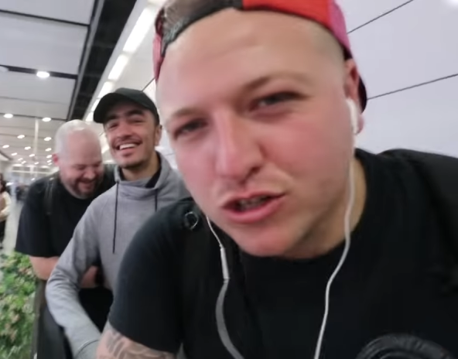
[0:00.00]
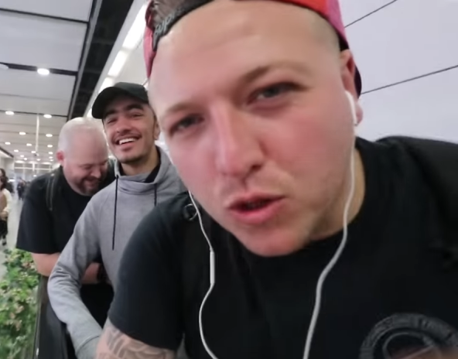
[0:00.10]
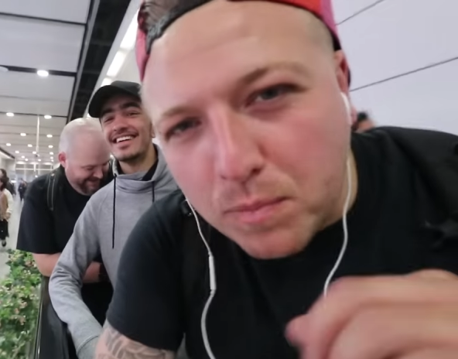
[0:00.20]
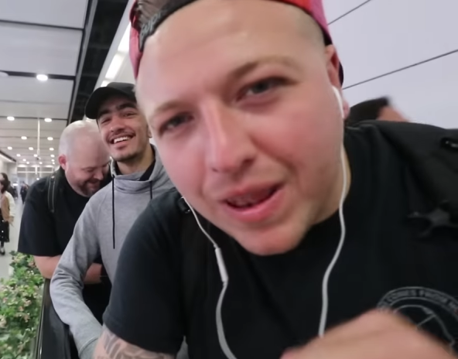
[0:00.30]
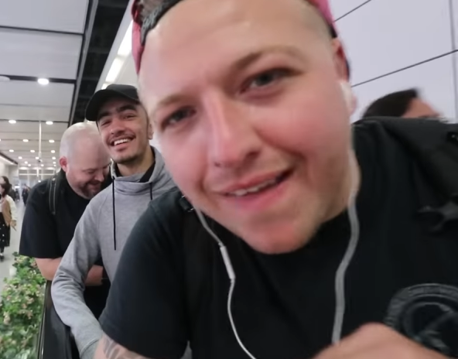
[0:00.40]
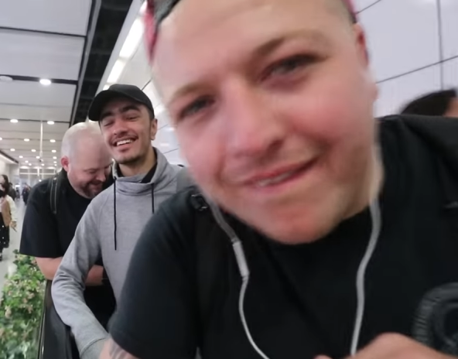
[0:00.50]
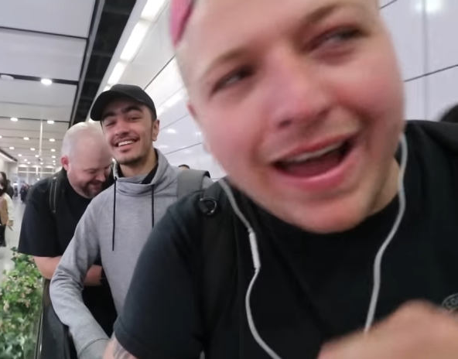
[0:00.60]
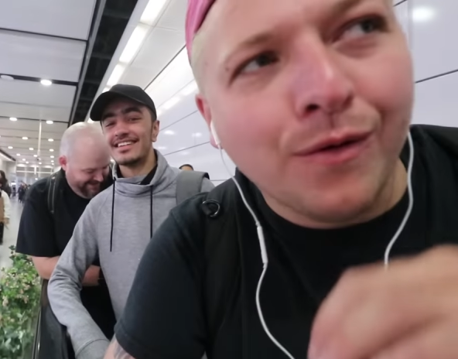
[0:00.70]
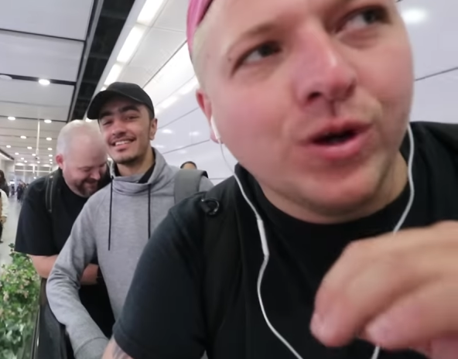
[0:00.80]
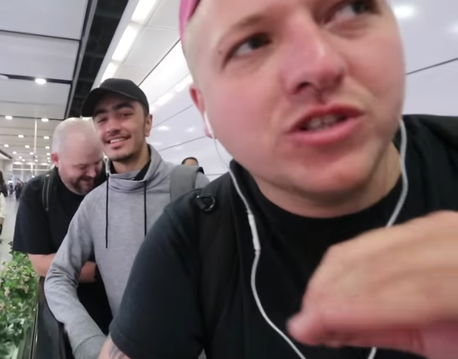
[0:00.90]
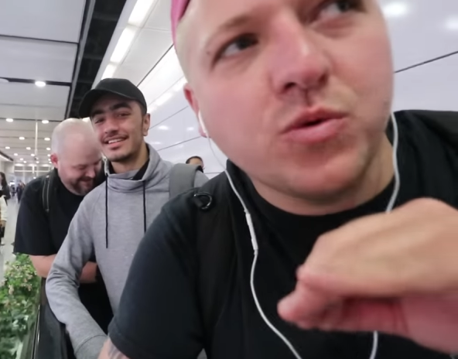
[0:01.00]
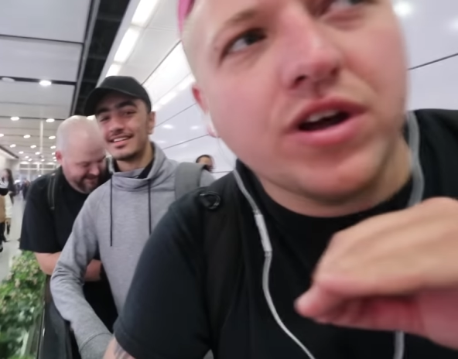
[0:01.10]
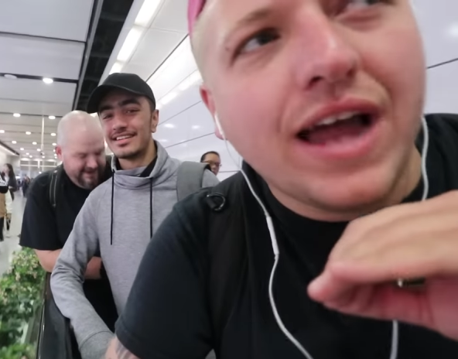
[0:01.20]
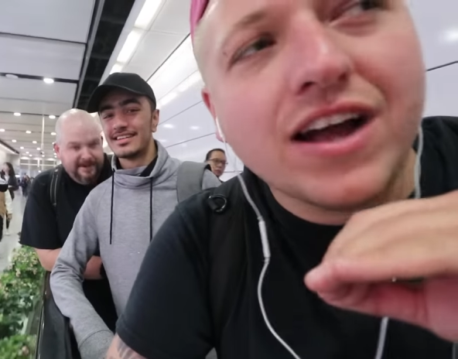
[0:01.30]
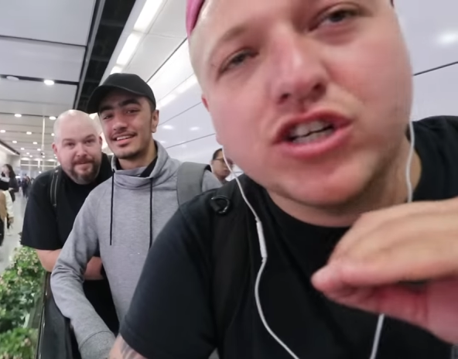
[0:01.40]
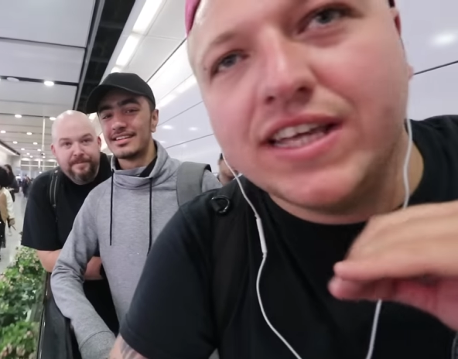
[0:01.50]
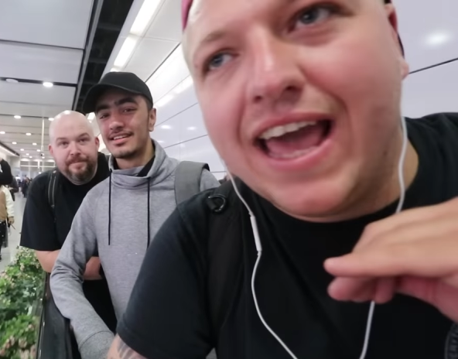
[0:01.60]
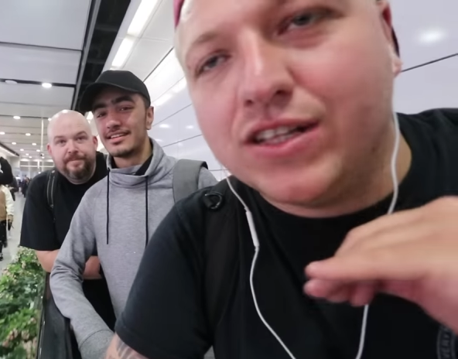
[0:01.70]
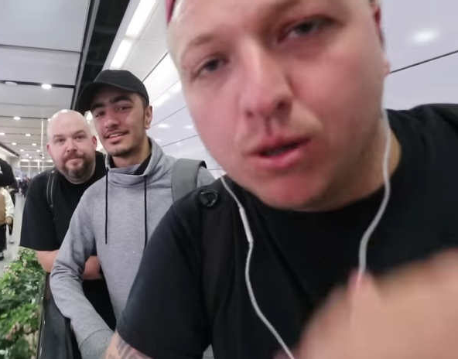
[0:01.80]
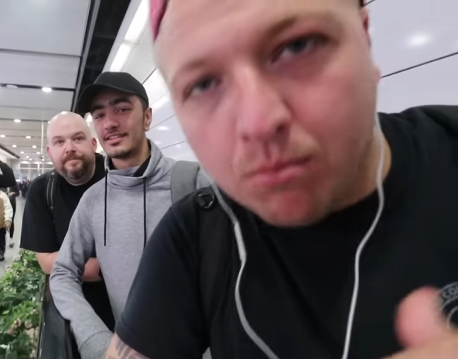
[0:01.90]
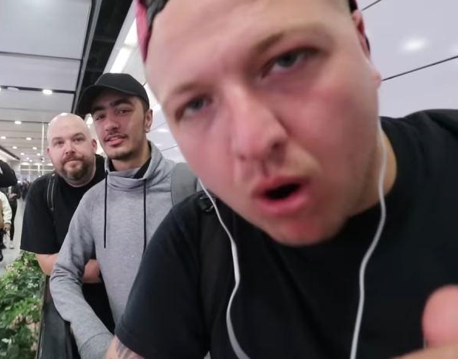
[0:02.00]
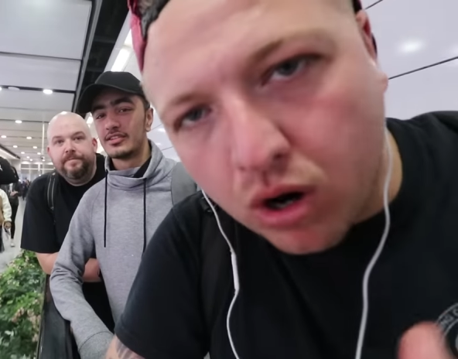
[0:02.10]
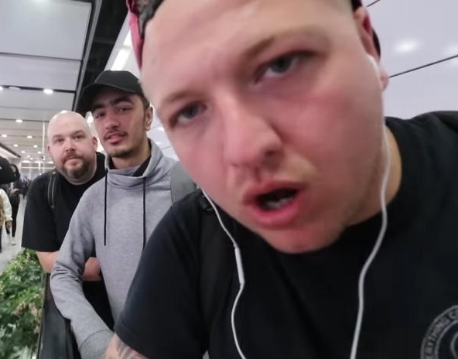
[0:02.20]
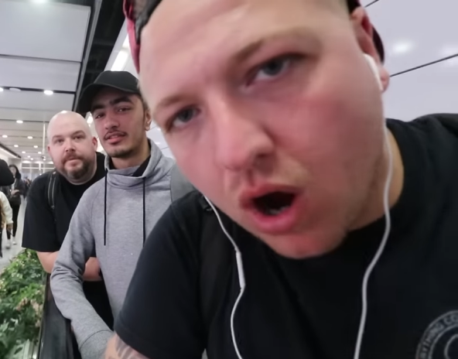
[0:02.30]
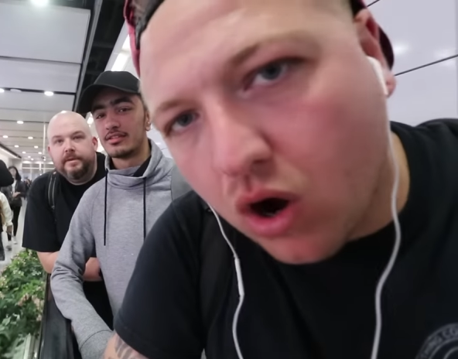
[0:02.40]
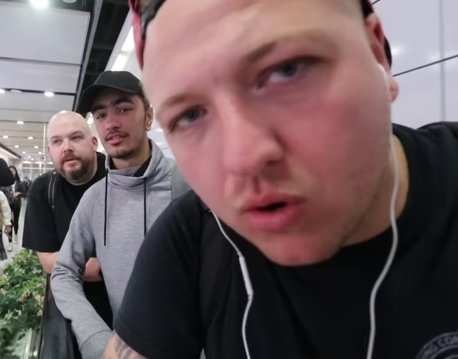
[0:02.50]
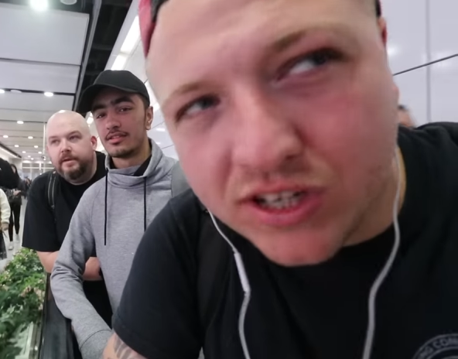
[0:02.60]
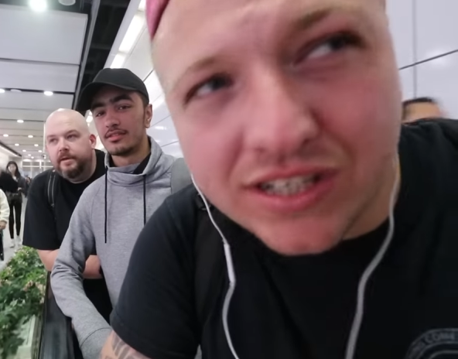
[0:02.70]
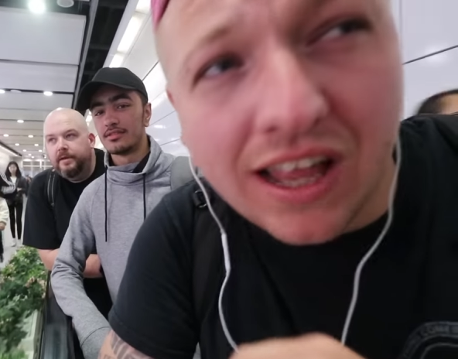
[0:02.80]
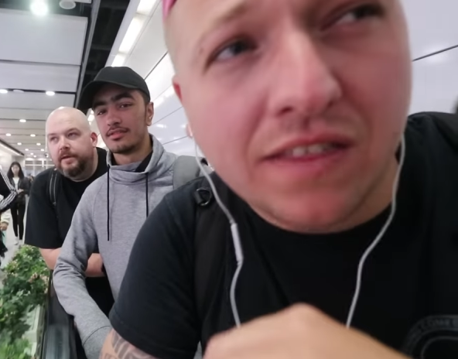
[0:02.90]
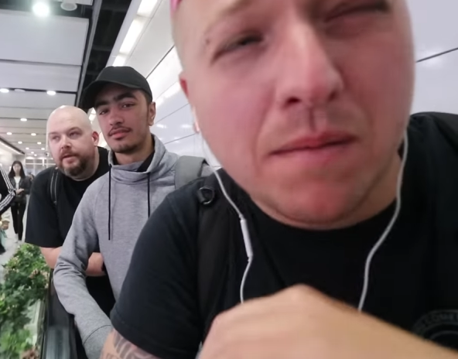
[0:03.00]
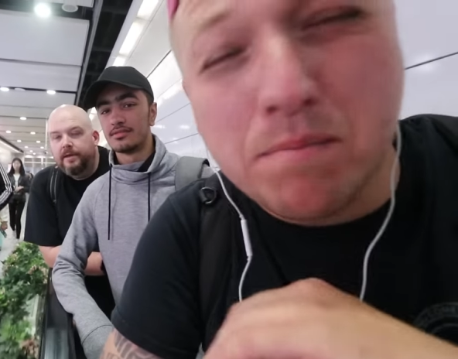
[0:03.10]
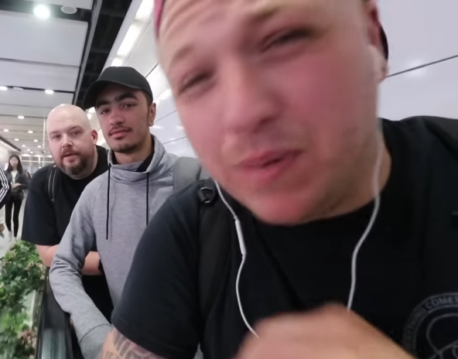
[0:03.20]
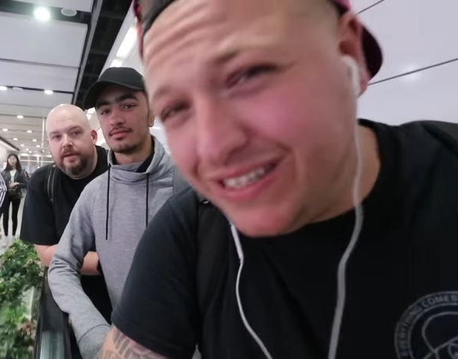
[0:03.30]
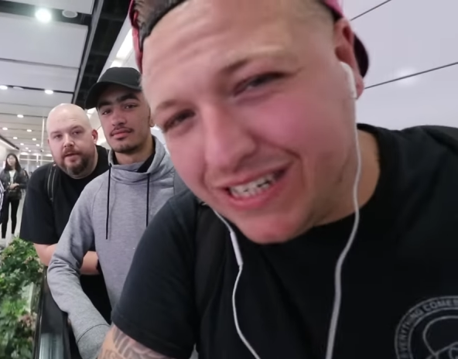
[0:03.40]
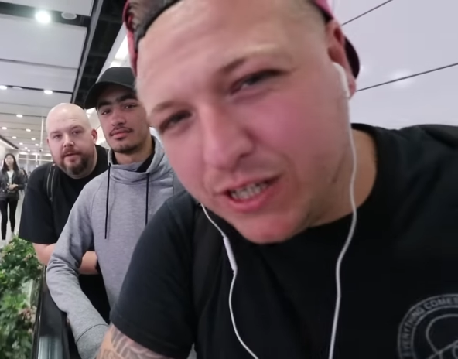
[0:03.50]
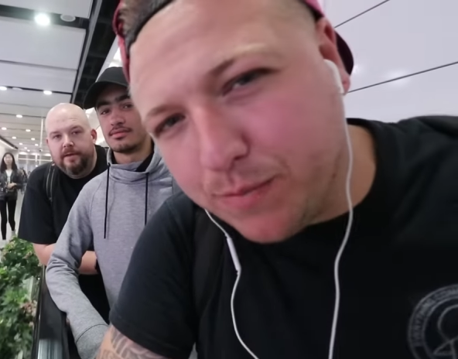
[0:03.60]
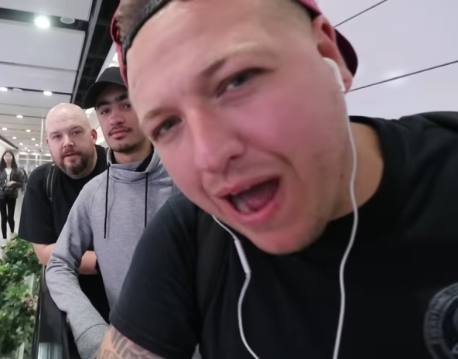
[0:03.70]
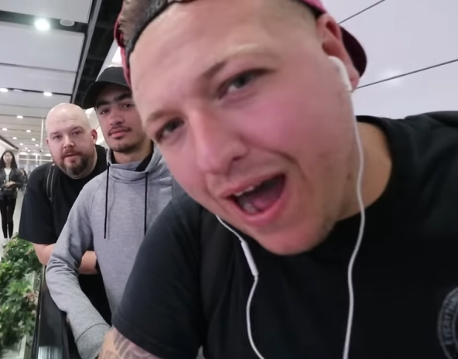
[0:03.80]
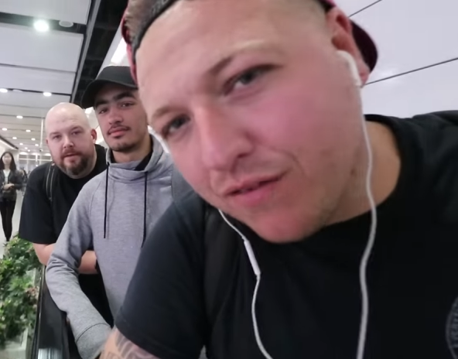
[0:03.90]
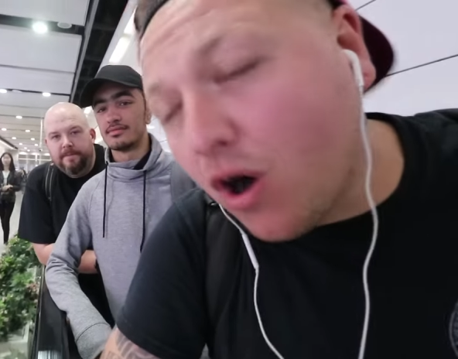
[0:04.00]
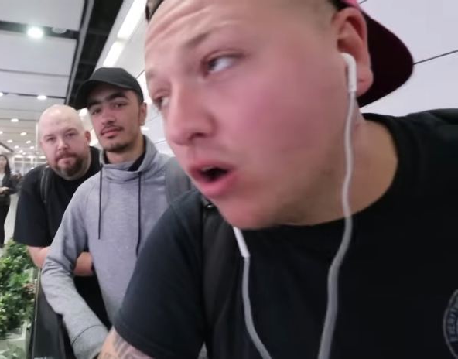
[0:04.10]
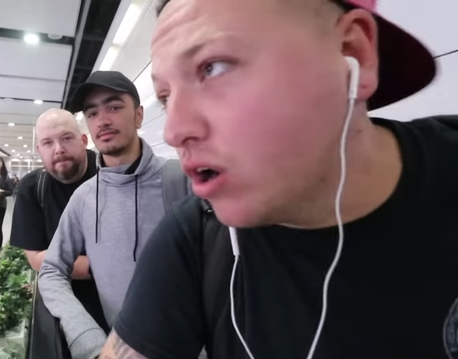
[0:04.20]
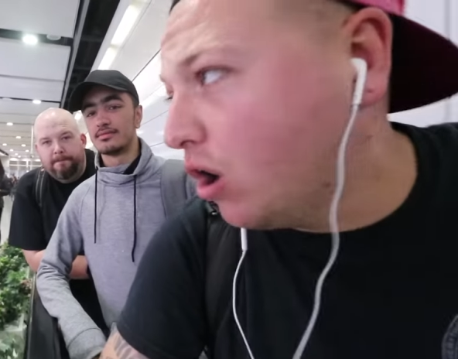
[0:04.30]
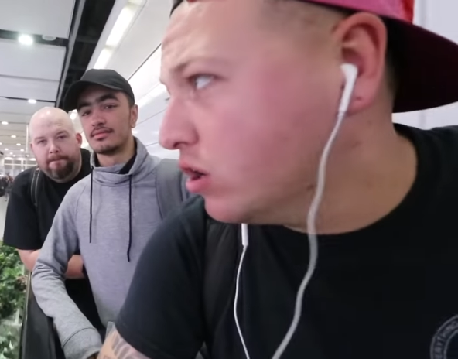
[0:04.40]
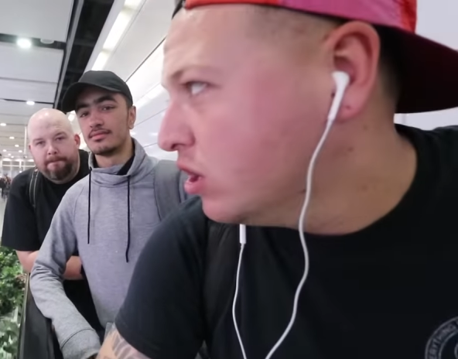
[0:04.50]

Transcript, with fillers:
Speaker 1: So the plan now is we're going to actually head to Mong Kok, which is like the busiest part of Hong Kong.